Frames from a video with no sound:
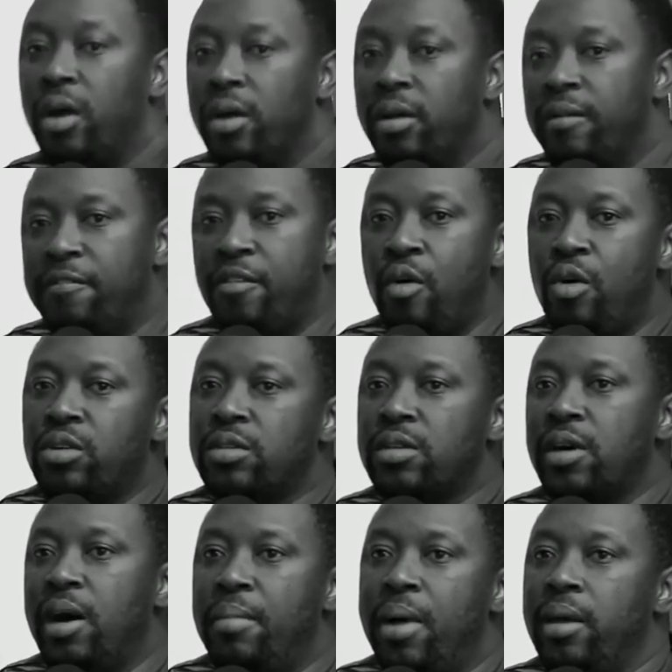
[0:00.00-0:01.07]
The first
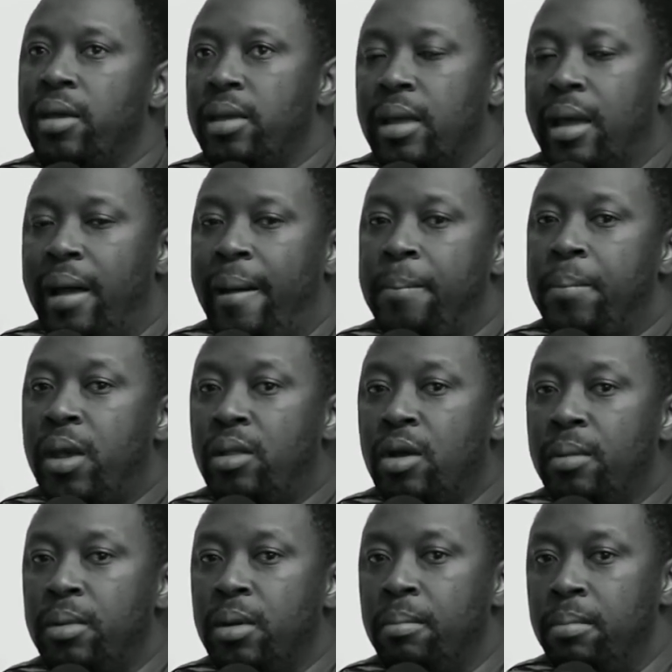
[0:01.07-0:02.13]
time I picked
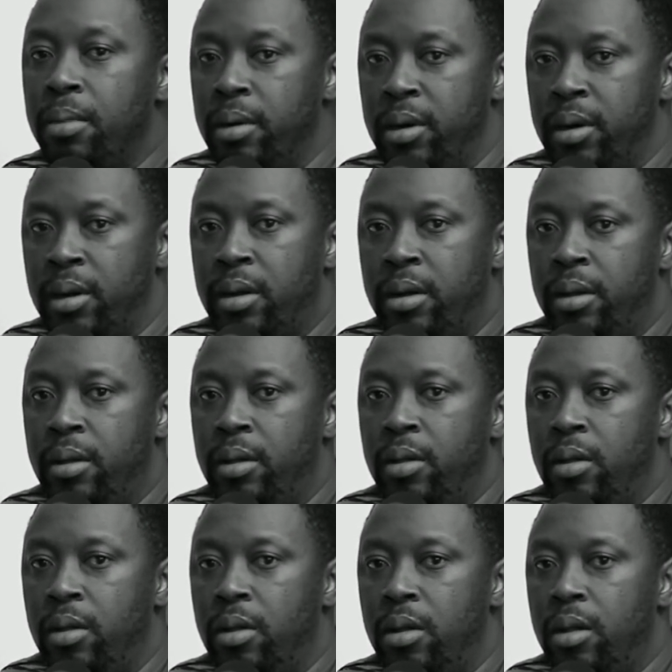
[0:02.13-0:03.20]
up the book,
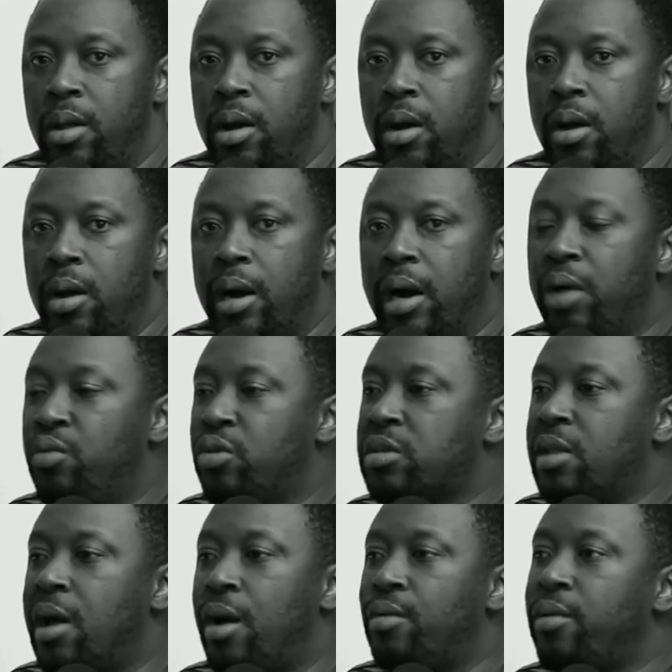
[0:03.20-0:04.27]
I was
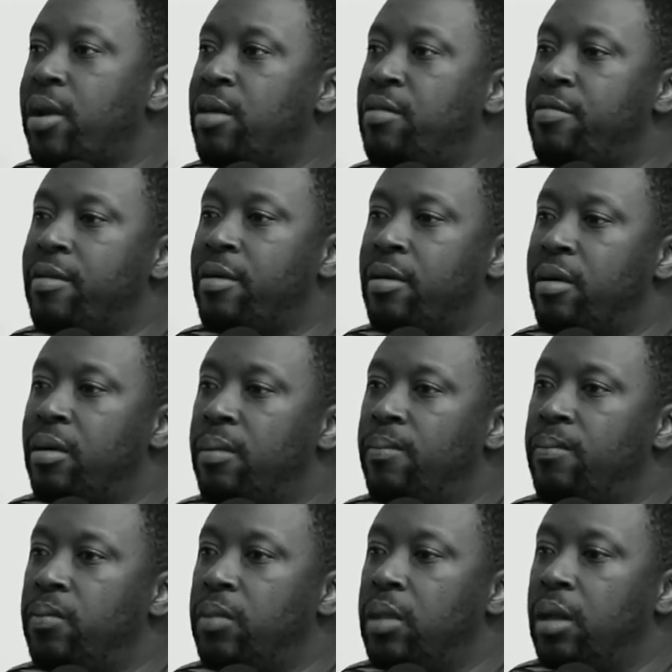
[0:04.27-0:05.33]
not ready for
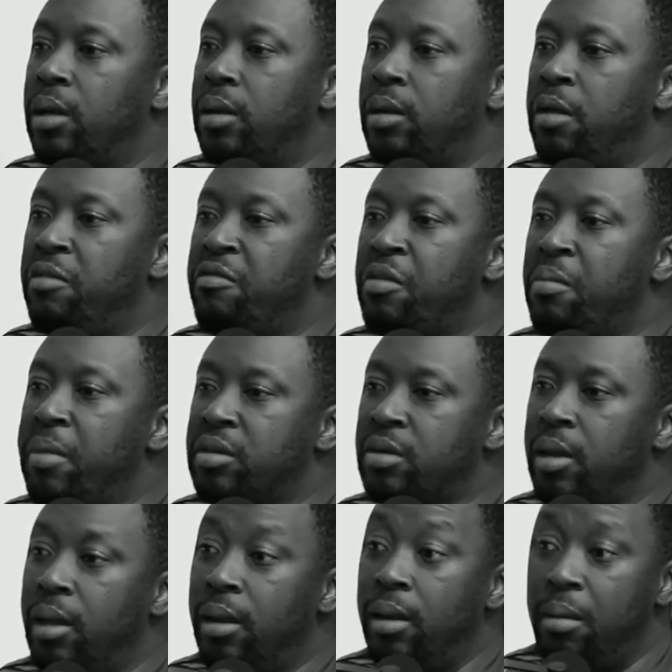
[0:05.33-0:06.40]
the
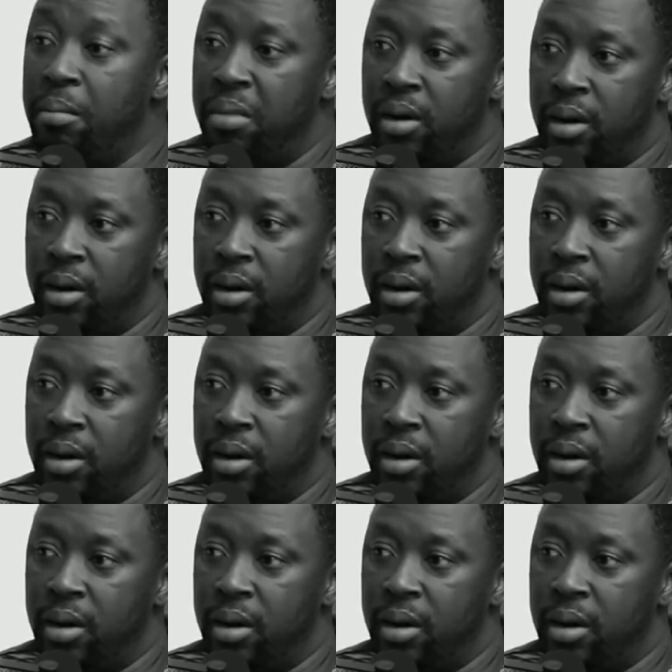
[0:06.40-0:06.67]
information in the book.